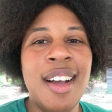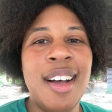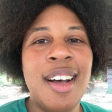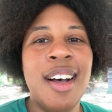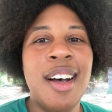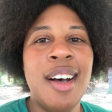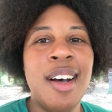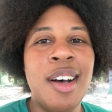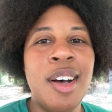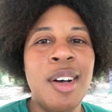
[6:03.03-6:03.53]

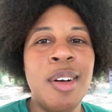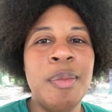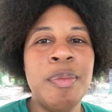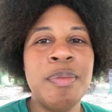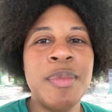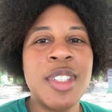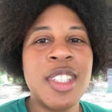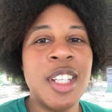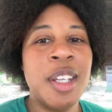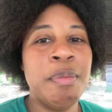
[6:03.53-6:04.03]

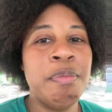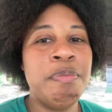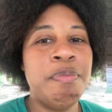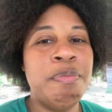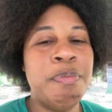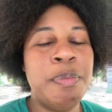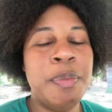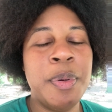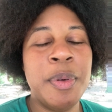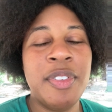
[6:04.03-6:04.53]
Some
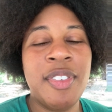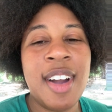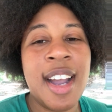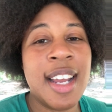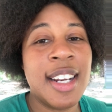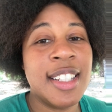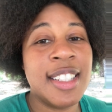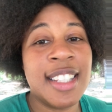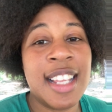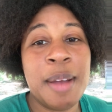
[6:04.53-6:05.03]

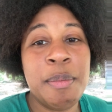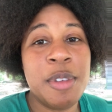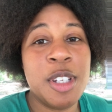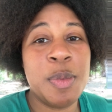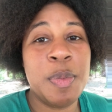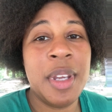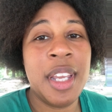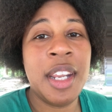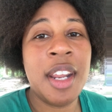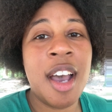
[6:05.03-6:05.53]
providers, I'm
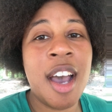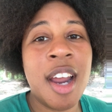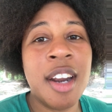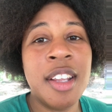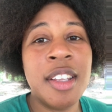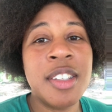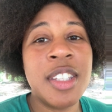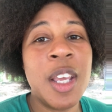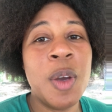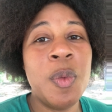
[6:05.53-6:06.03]
just being
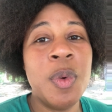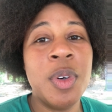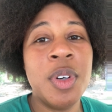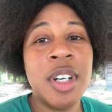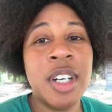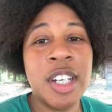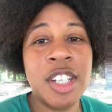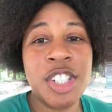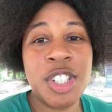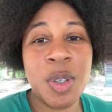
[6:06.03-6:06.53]
honest, they will
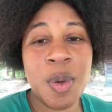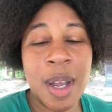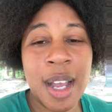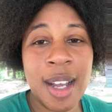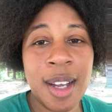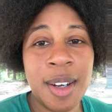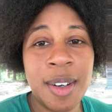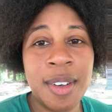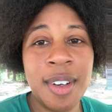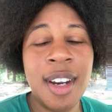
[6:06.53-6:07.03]
cuss you
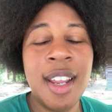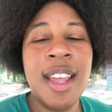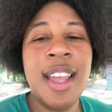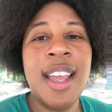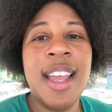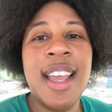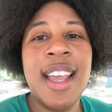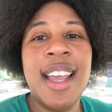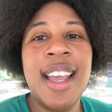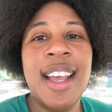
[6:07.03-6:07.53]
out.
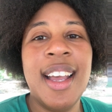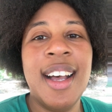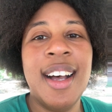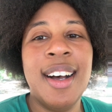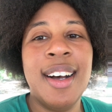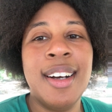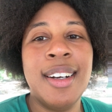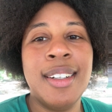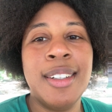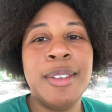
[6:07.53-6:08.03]

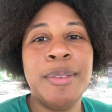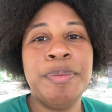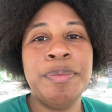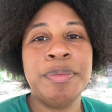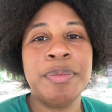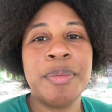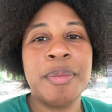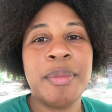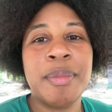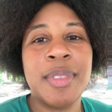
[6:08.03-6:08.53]

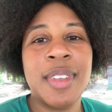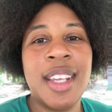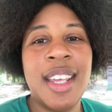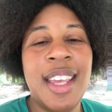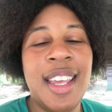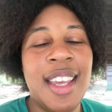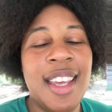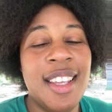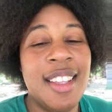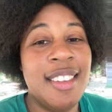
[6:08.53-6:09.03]

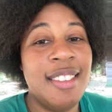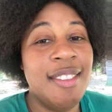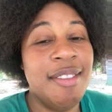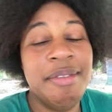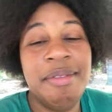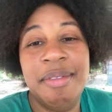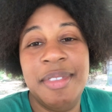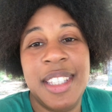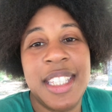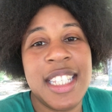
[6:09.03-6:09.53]
And
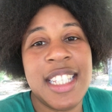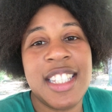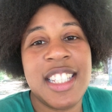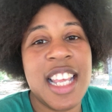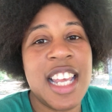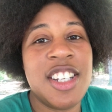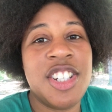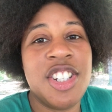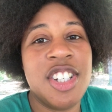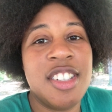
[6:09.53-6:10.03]

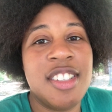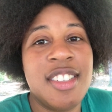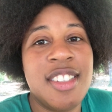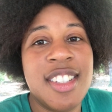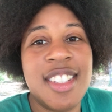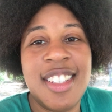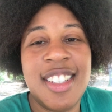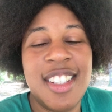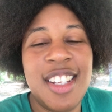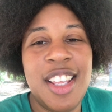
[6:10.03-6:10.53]
that's
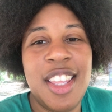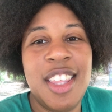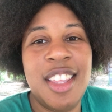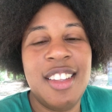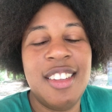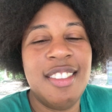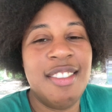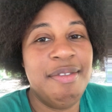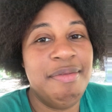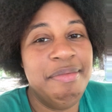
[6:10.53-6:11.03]
just
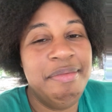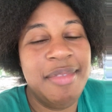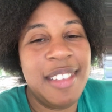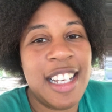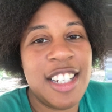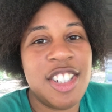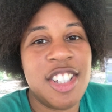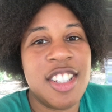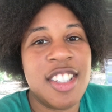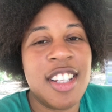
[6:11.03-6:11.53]

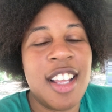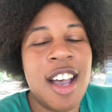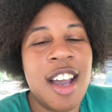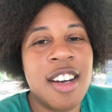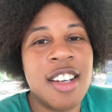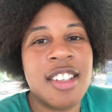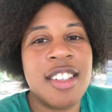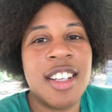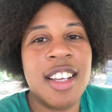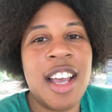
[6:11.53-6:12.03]
the
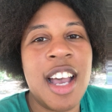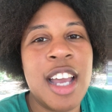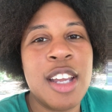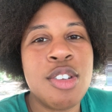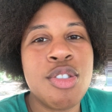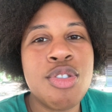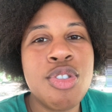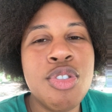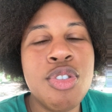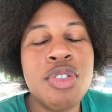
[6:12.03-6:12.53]
honest to
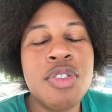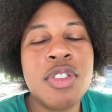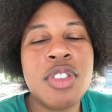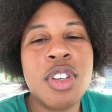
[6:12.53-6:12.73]
God truth.